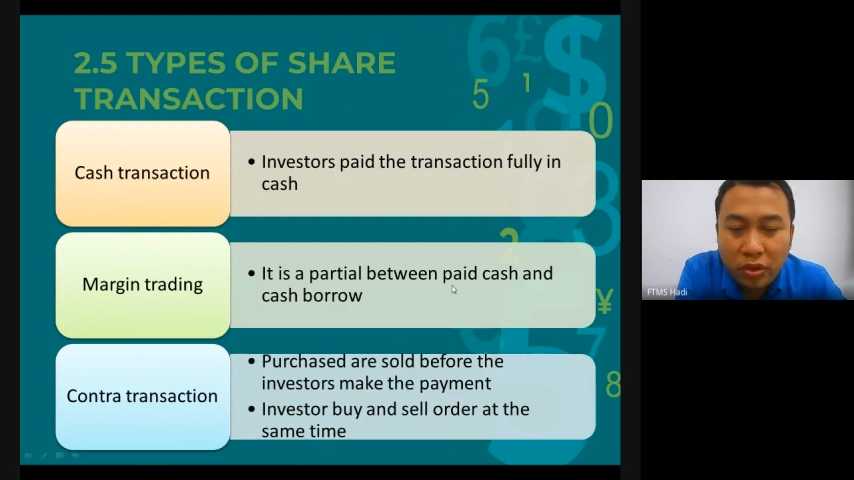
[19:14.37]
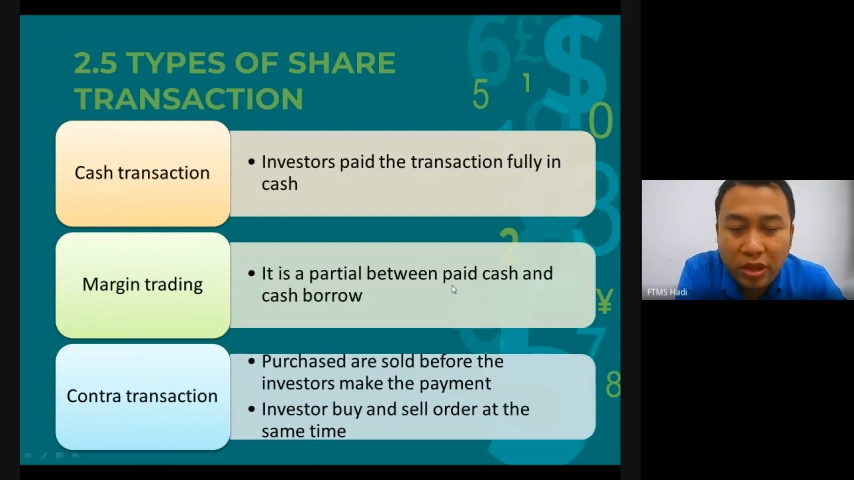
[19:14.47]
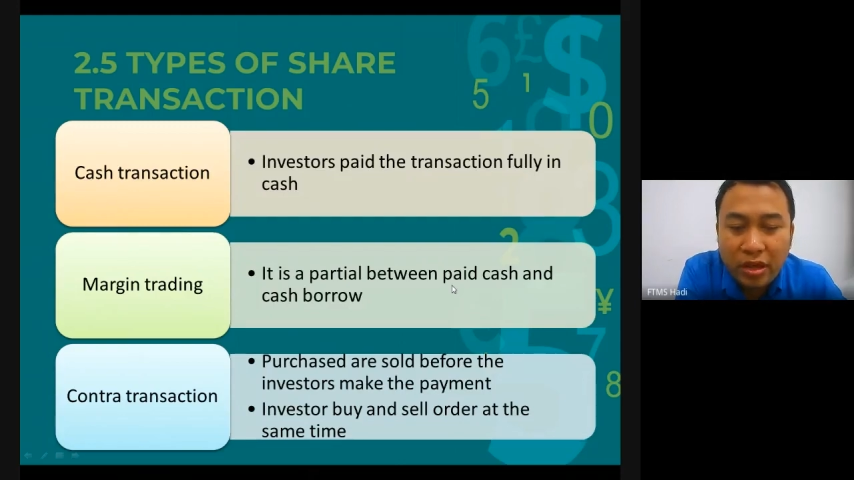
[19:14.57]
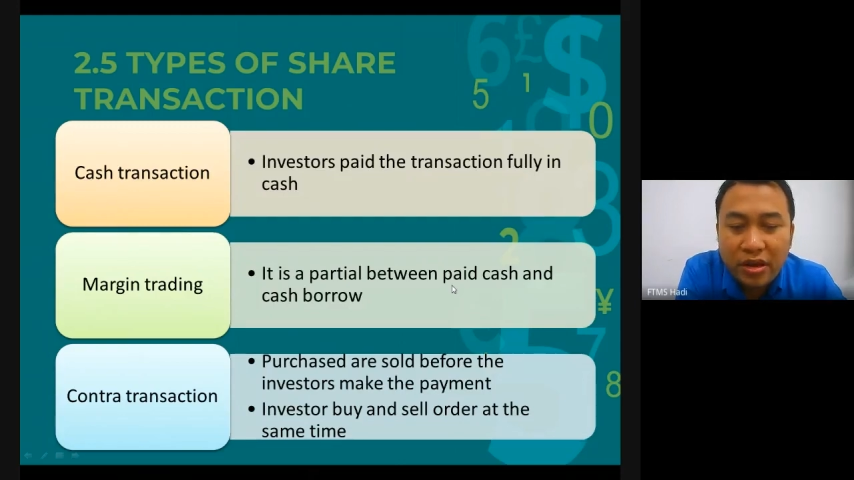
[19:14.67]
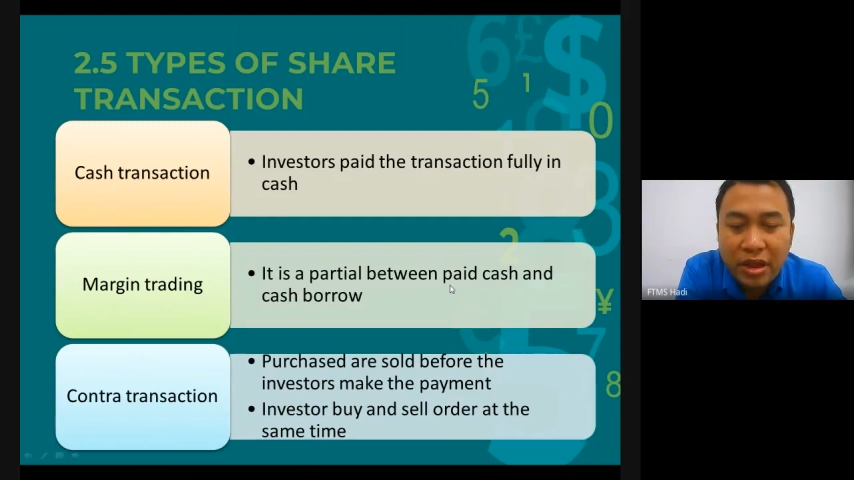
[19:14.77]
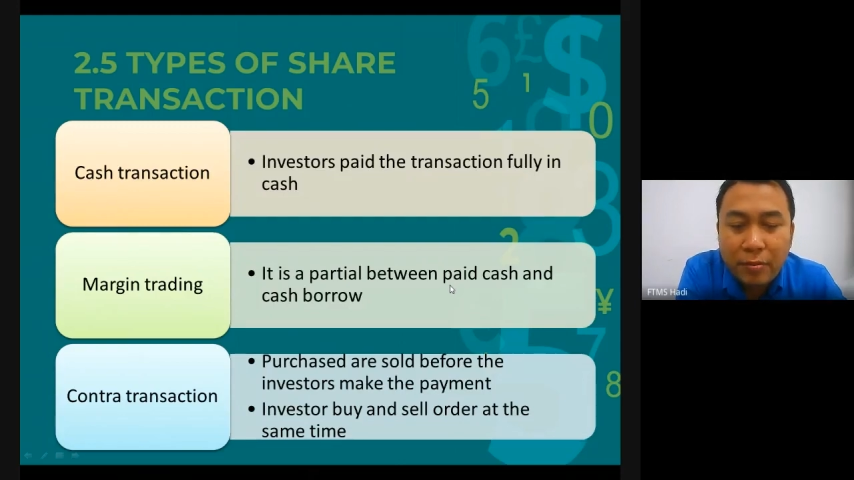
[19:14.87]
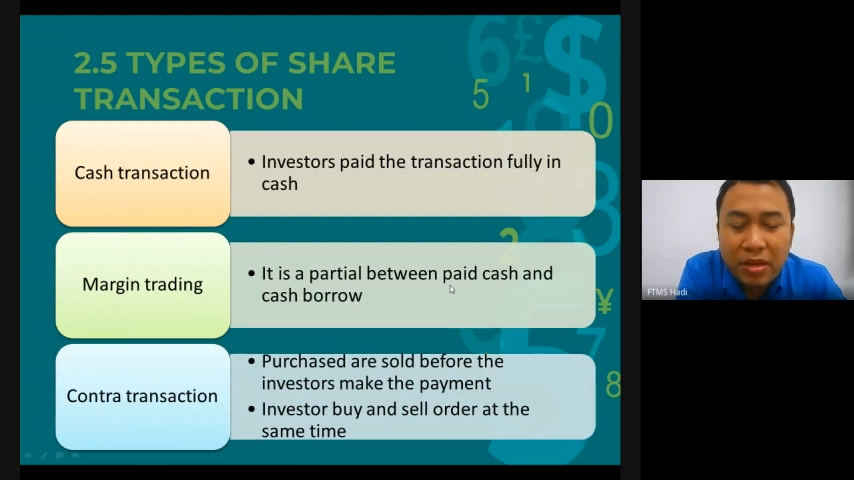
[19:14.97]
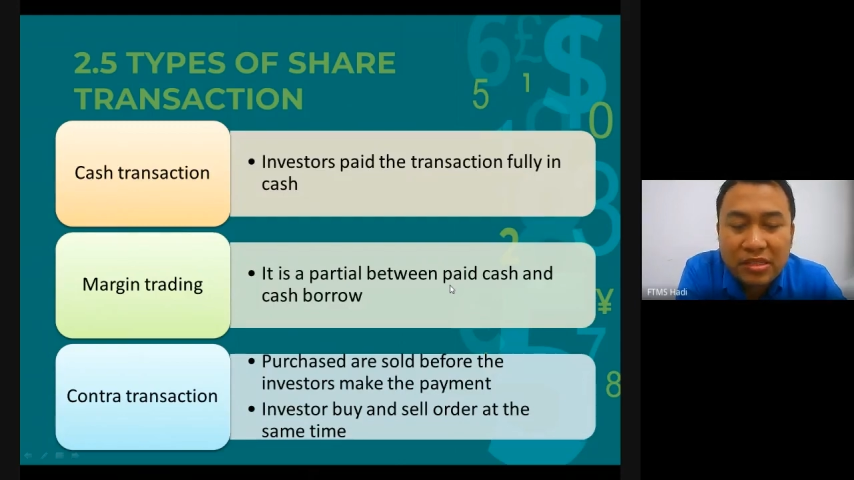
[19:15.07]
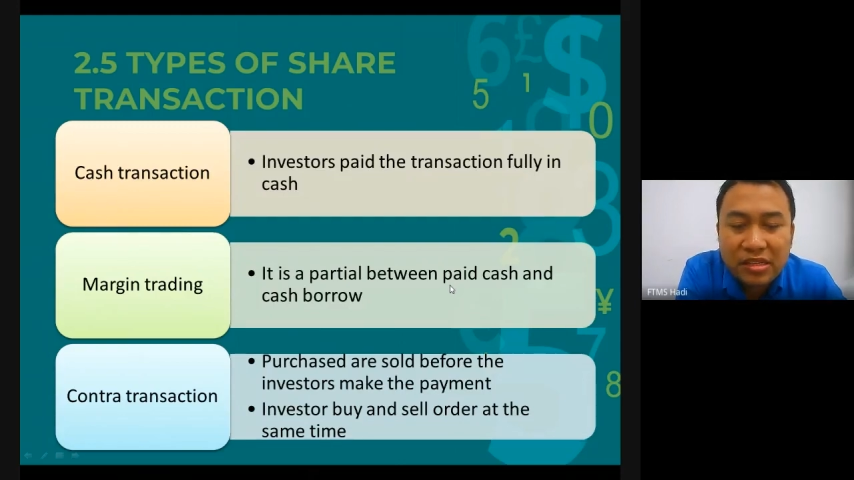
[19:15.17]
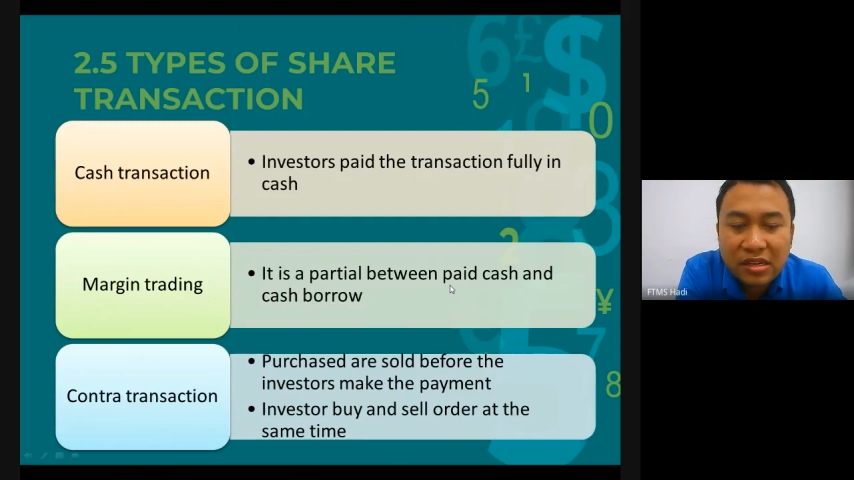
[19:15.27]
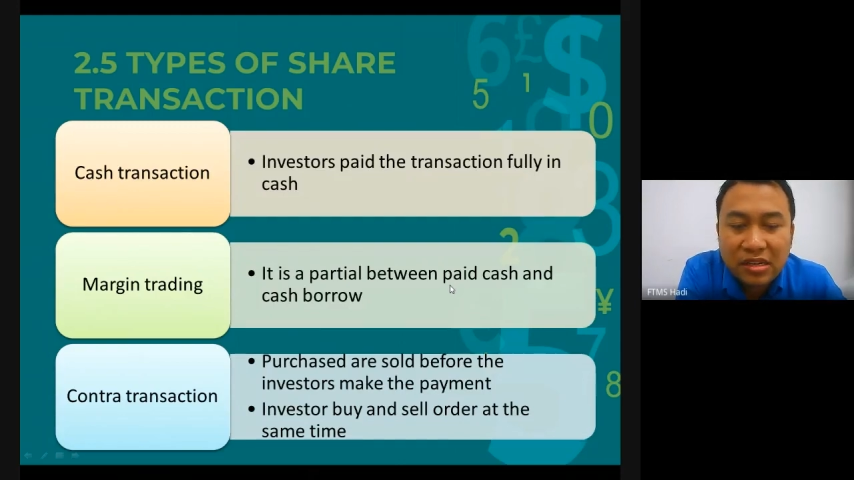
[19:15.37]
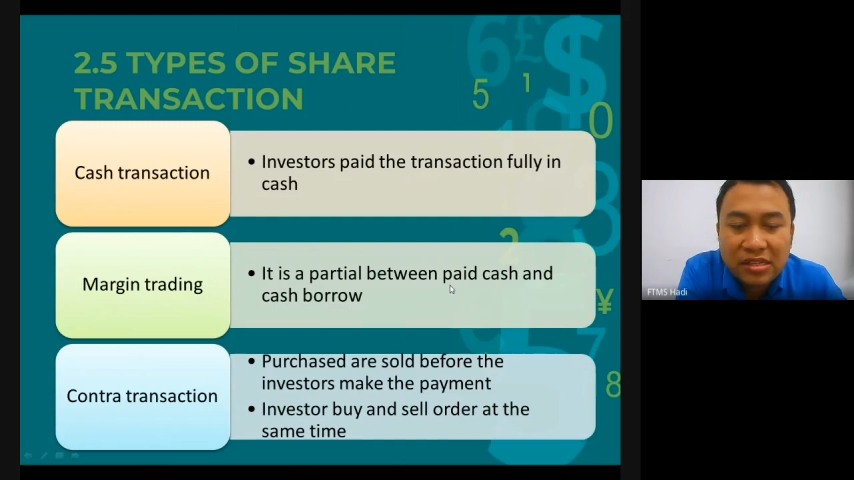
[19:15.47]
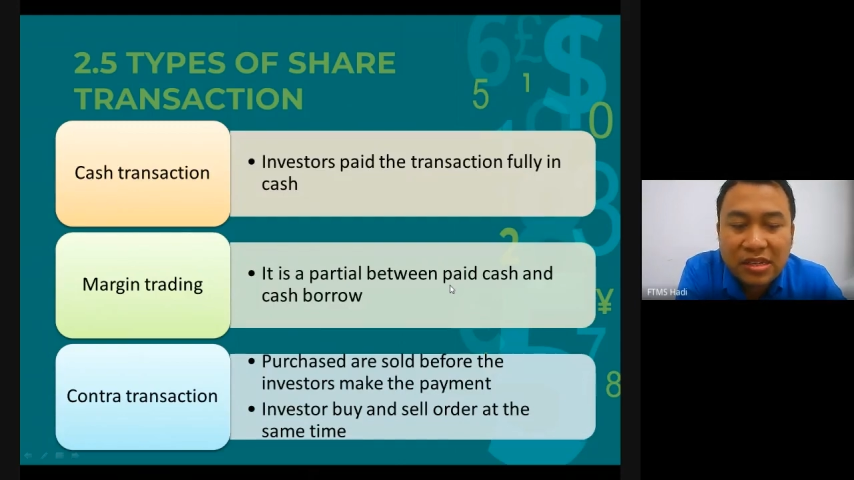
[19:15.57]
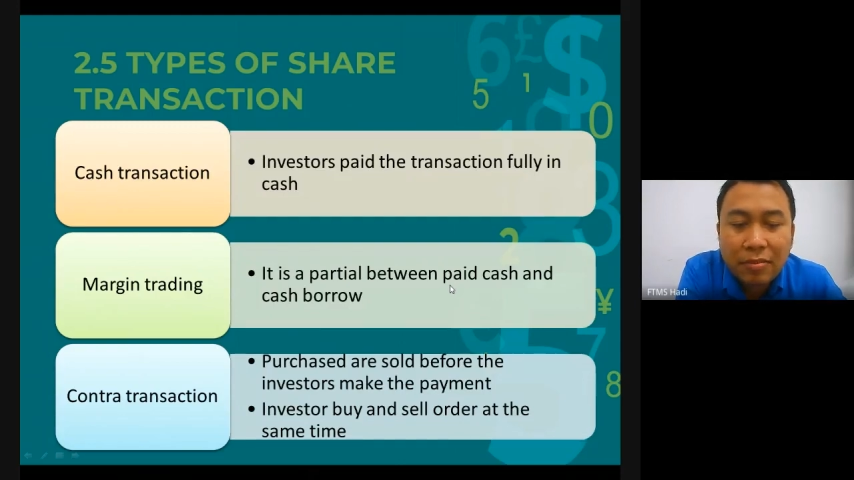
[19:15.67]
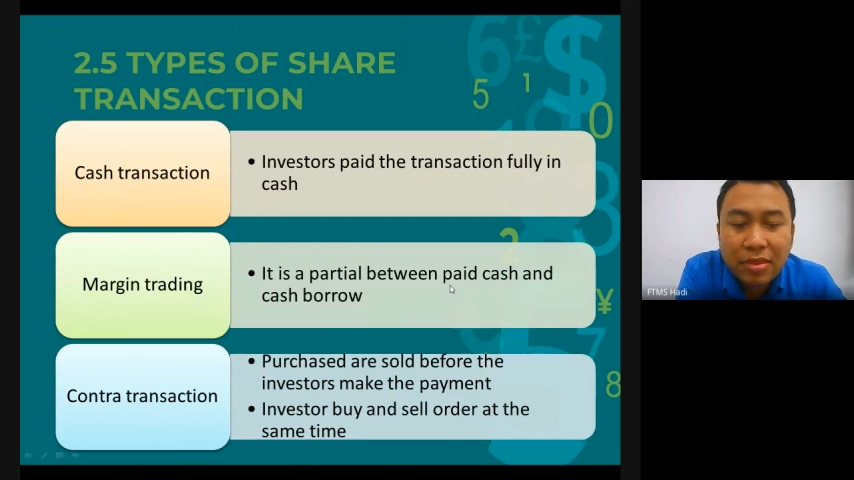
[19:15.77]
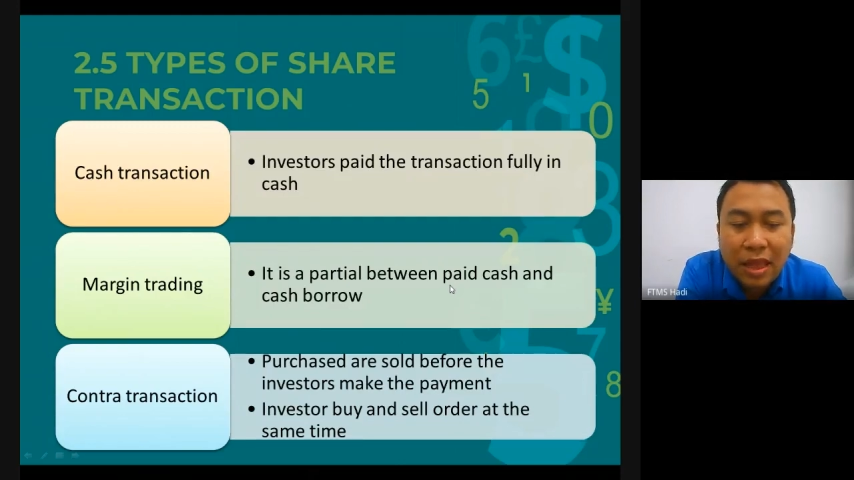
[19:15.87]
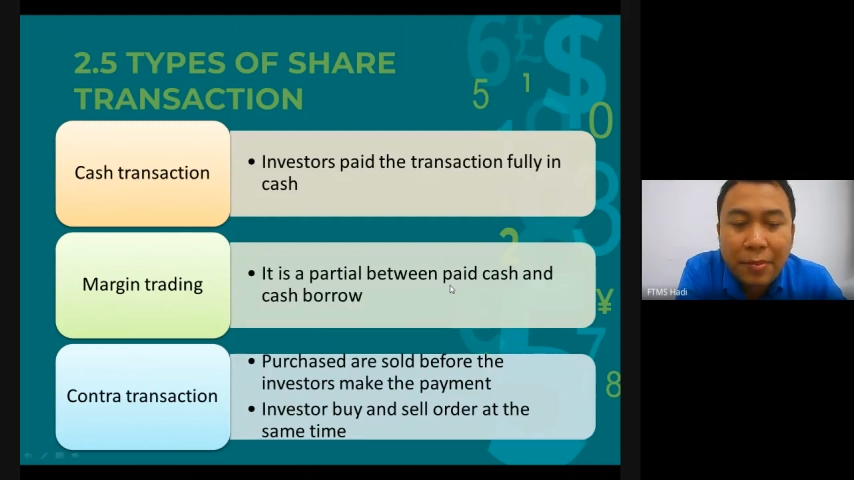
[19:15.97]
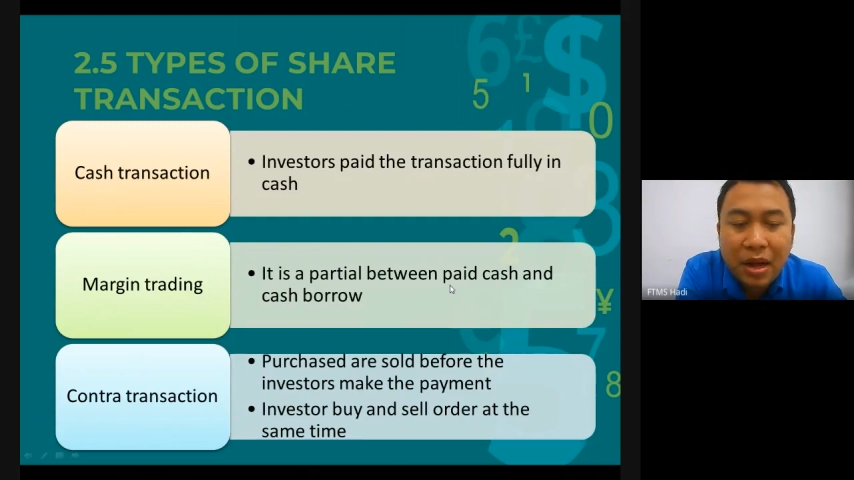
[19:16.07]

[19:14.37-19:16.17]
Yeah, that means sometime